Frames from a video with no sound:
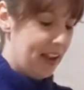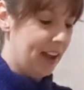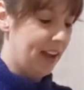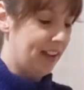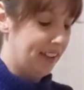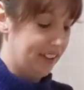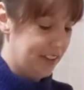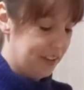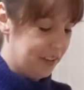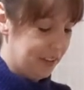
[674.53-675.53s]

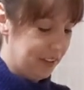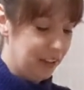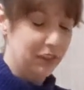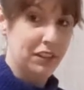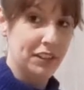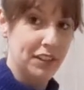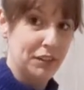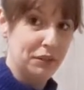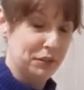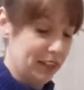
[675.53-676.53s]
I love this
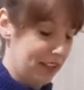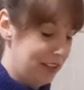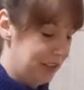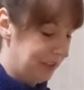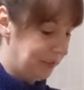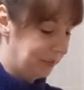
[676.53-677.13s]
stuff already.